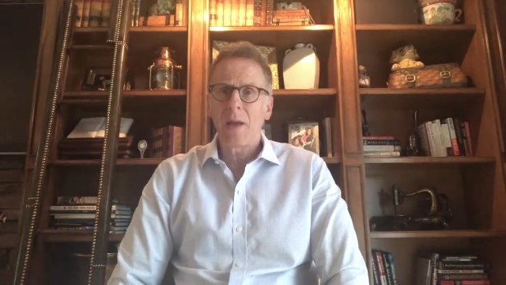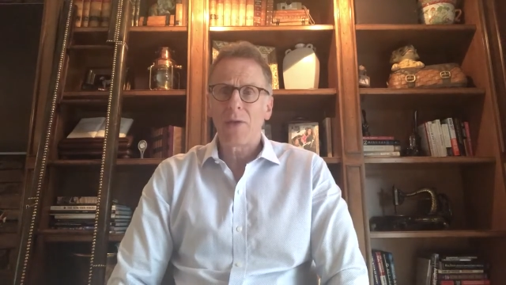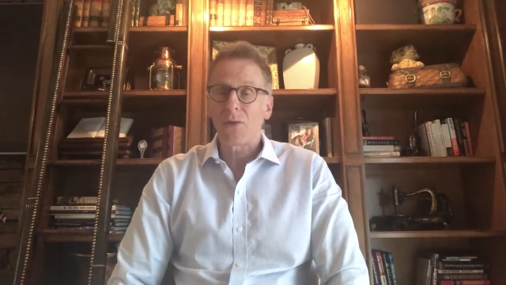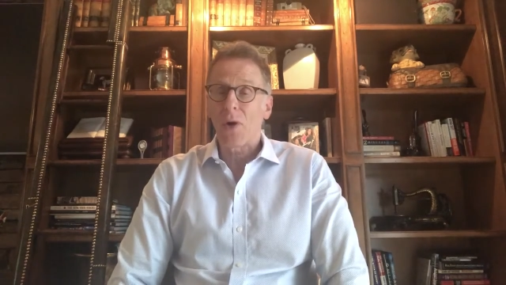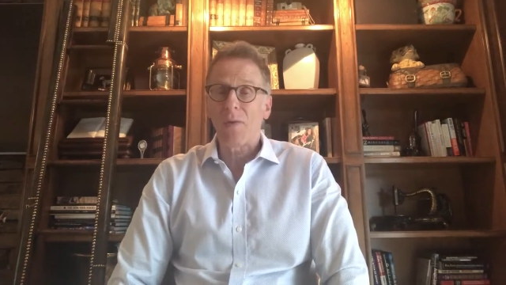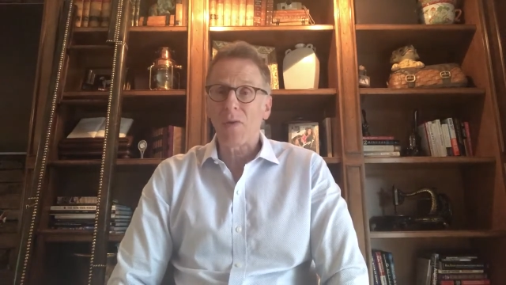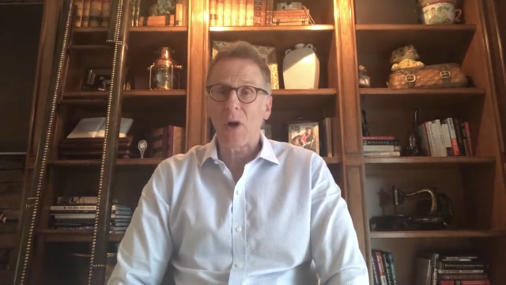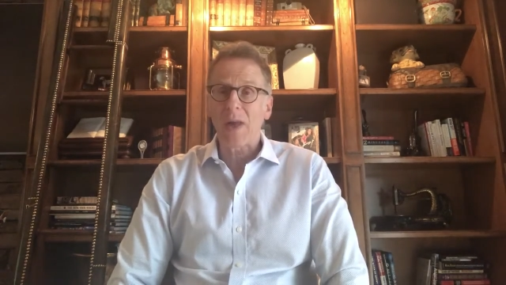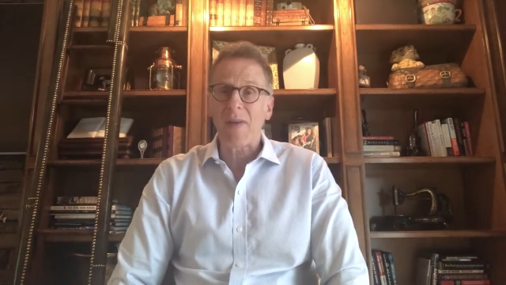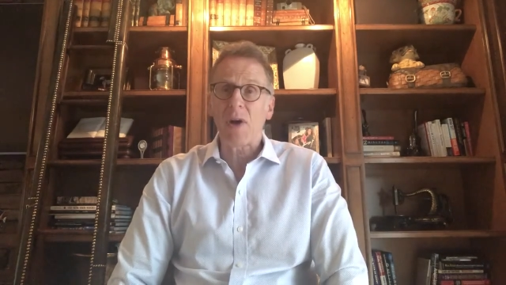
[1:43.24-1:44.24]
So if, you
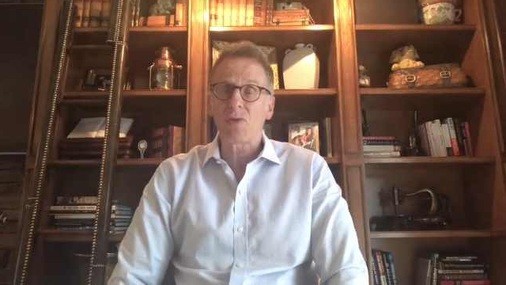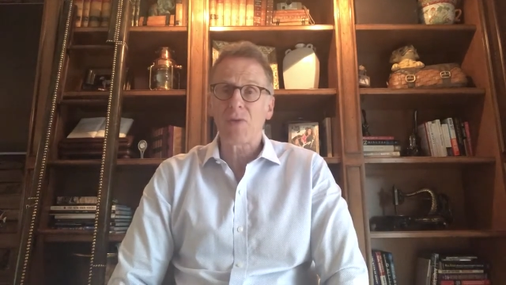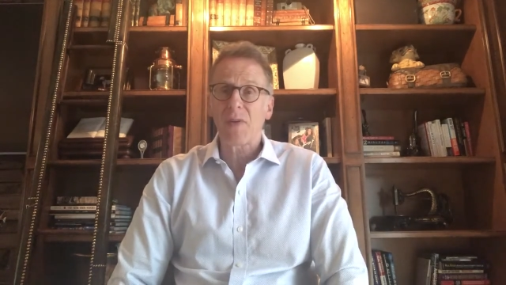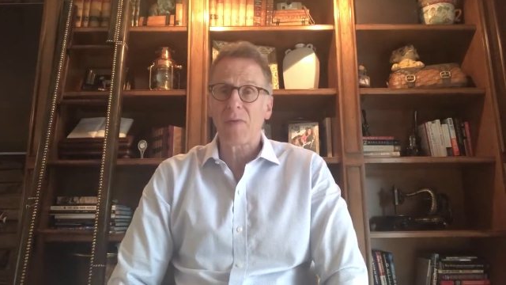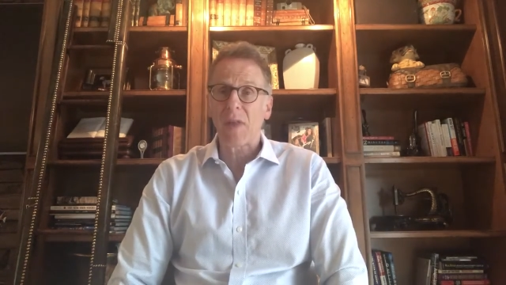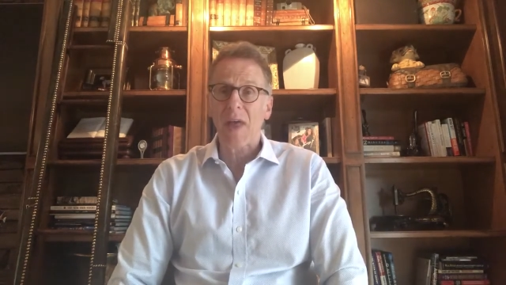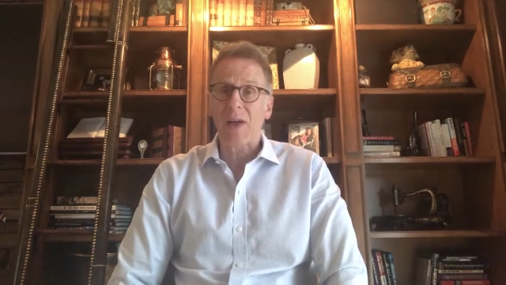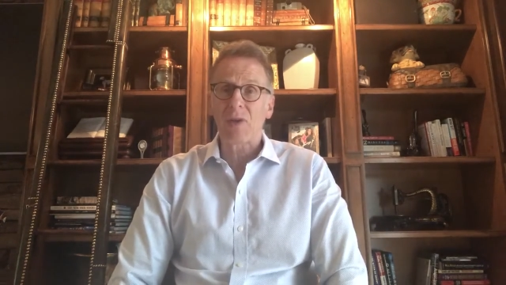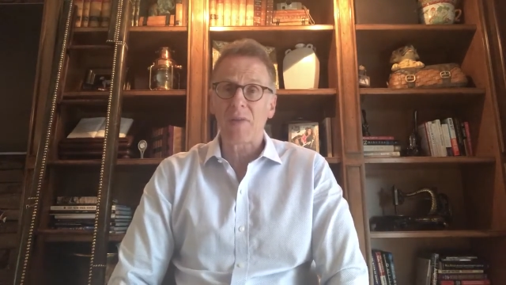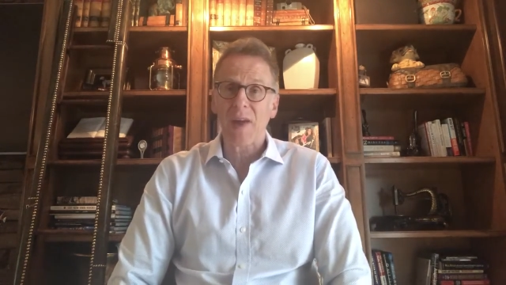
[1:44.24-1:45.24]
have
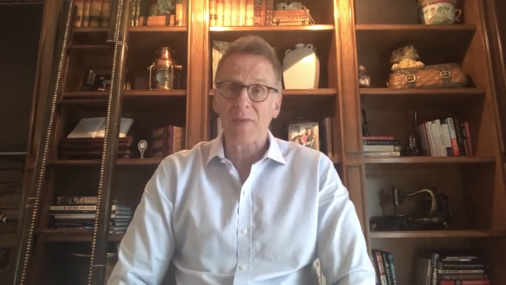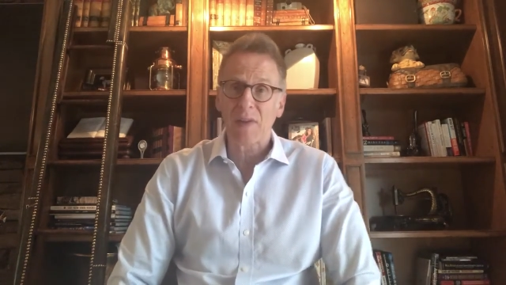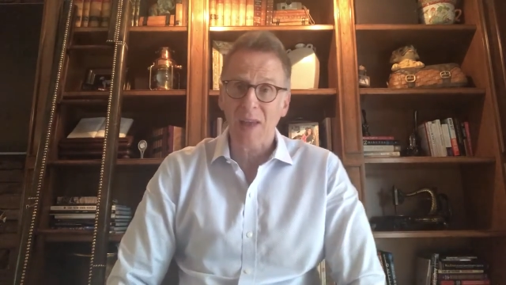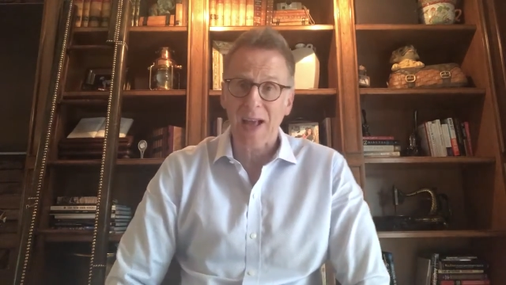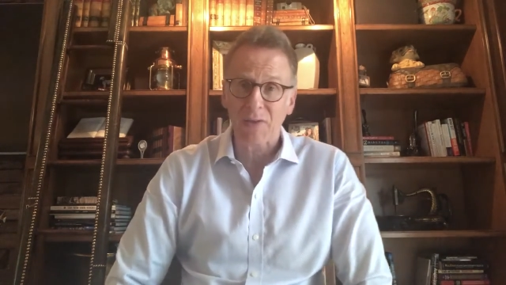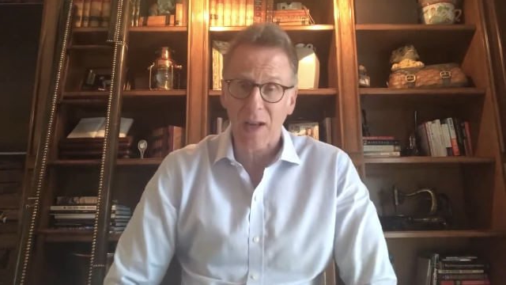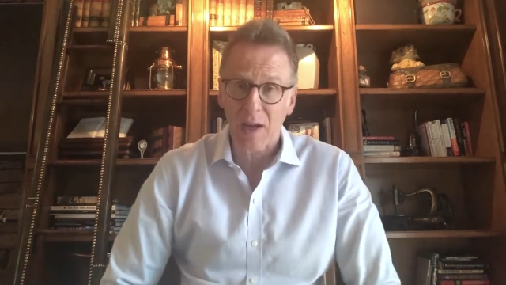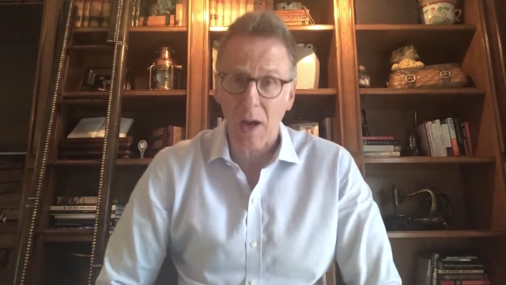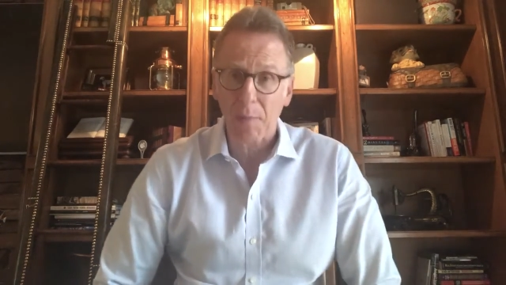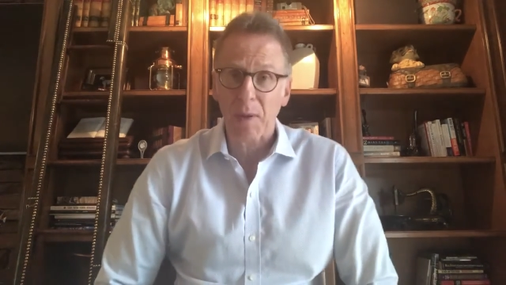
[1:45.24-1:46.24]
$150,000 of after-tax
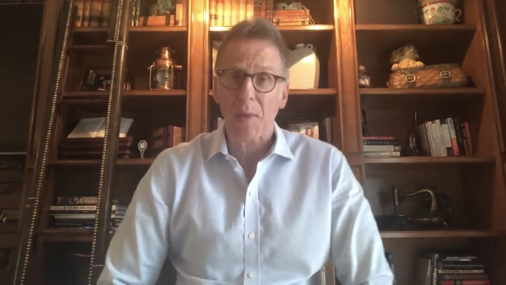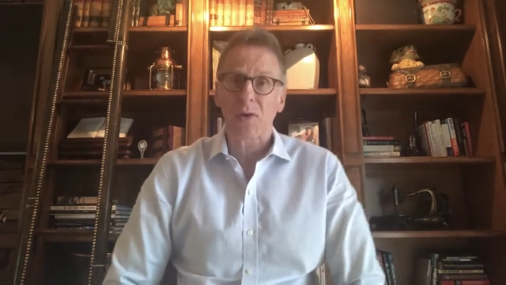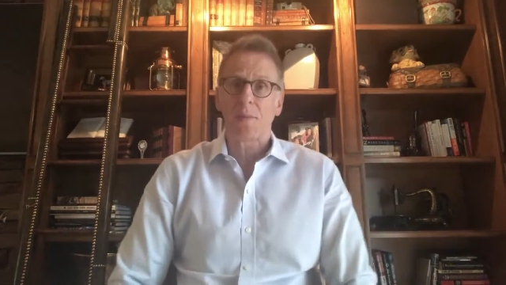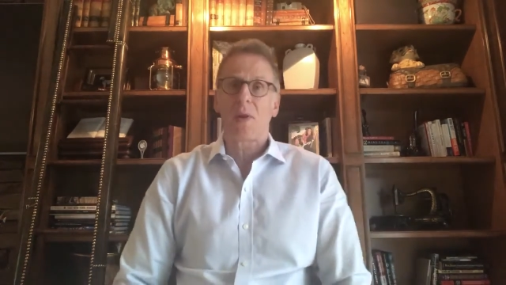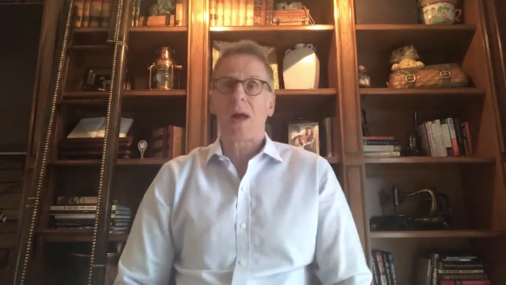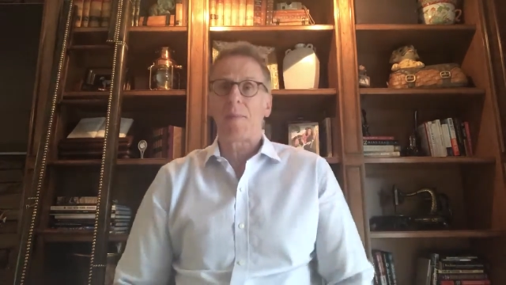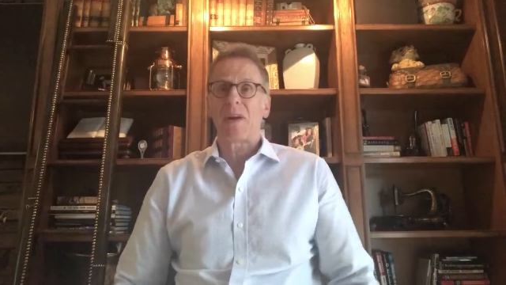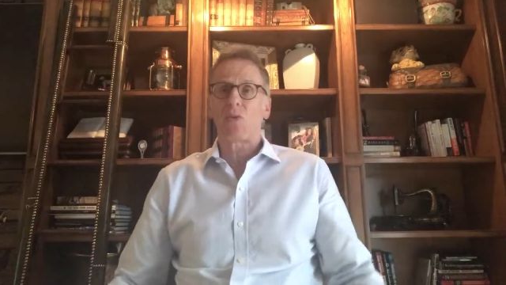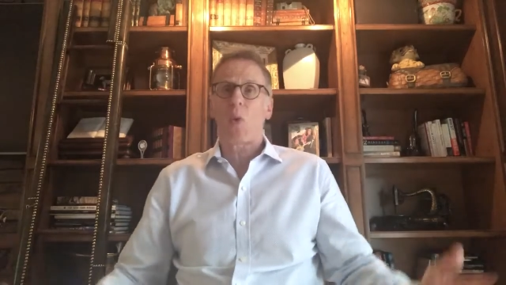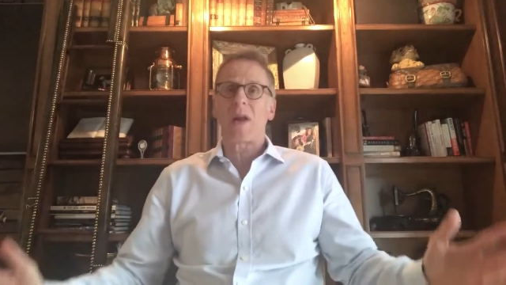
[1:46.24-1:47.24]
income, you multiply it by
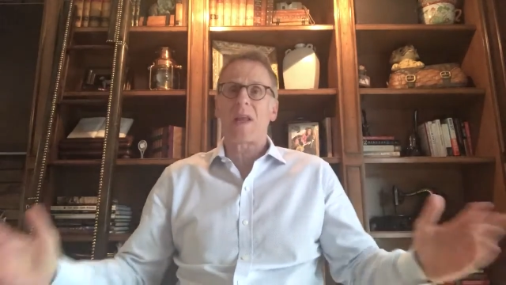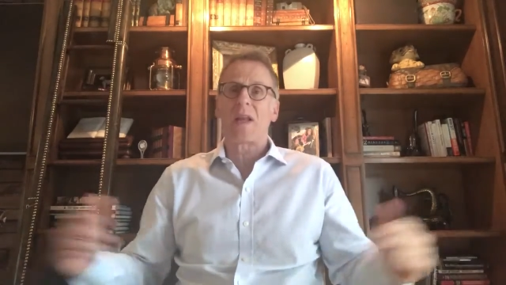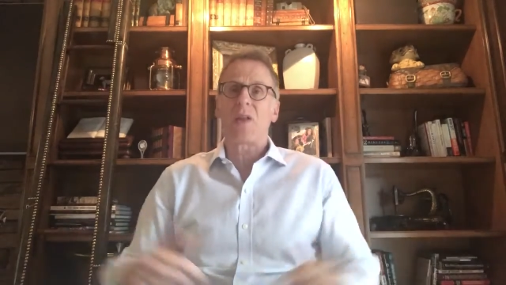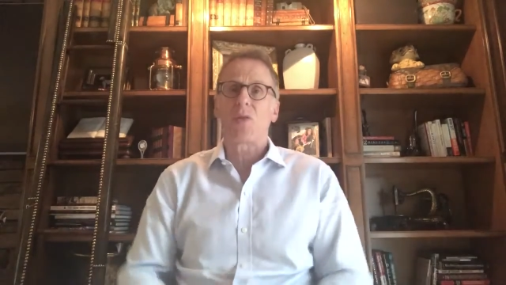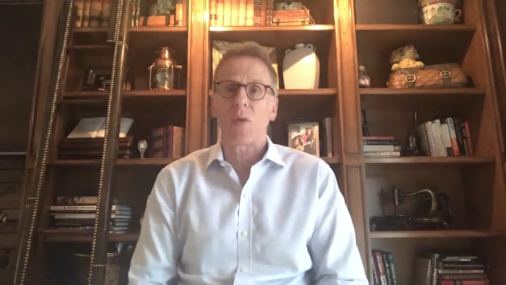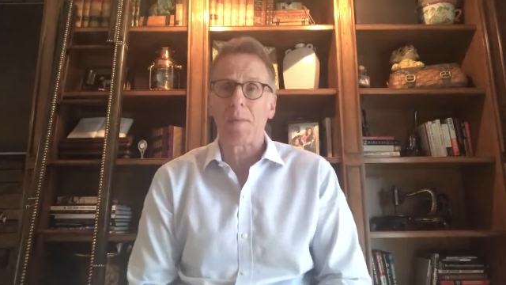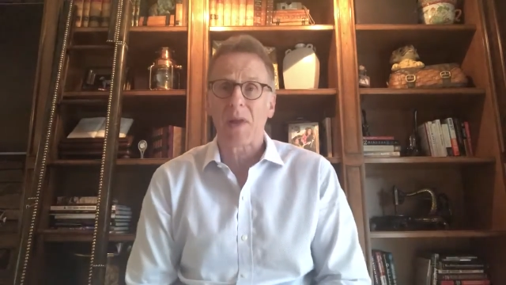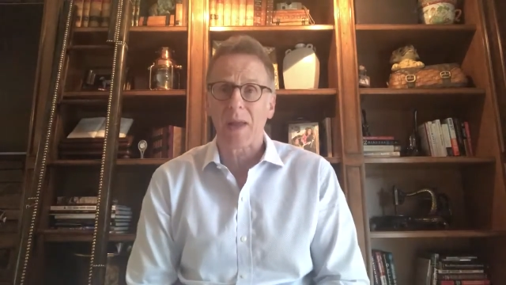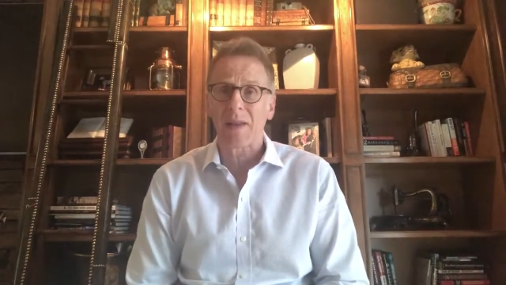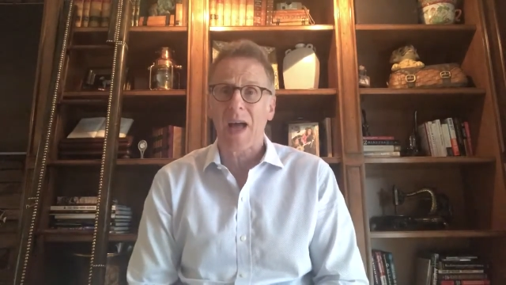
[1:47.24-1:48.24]
20, you need $3
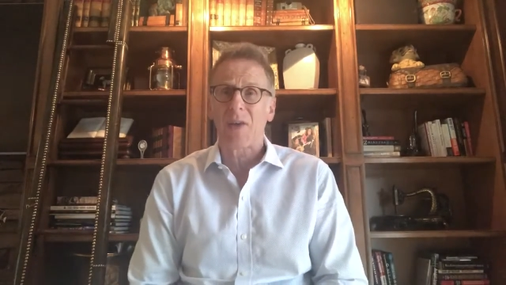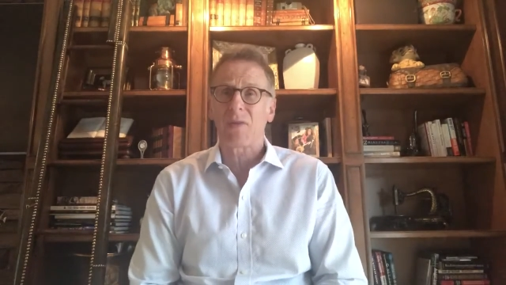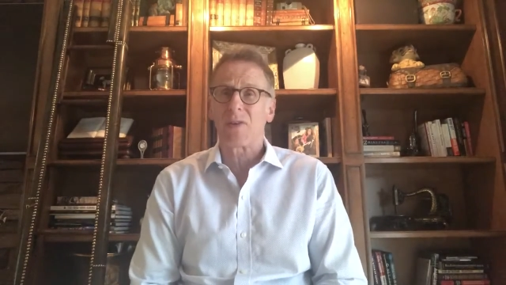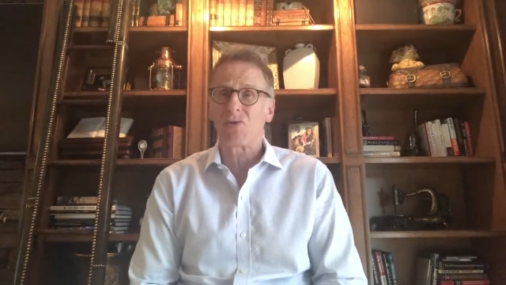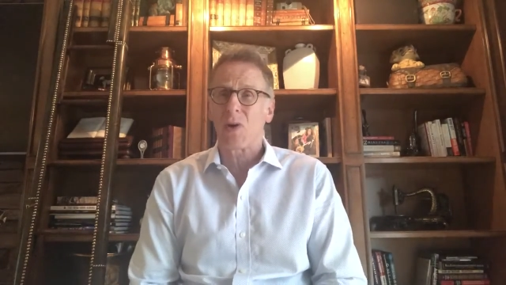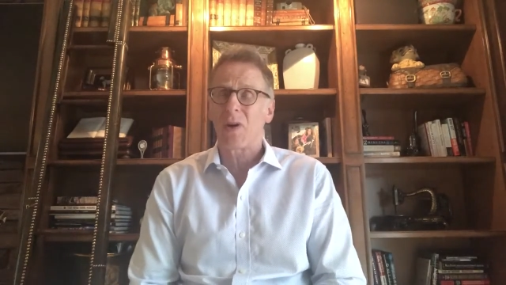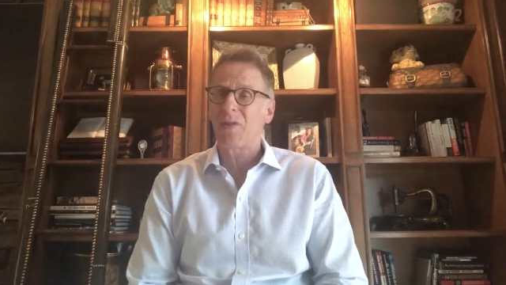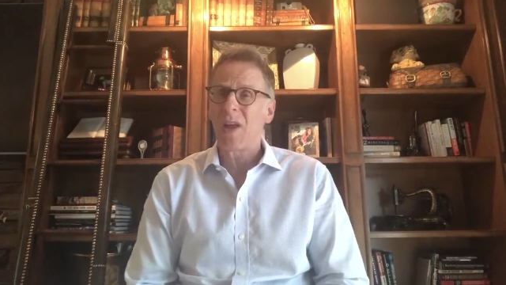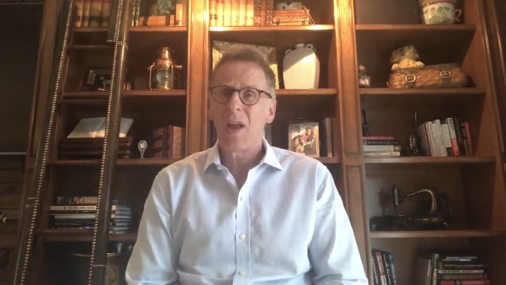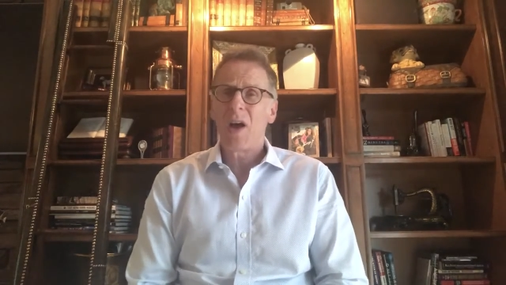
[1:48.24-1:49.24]
million of insurance.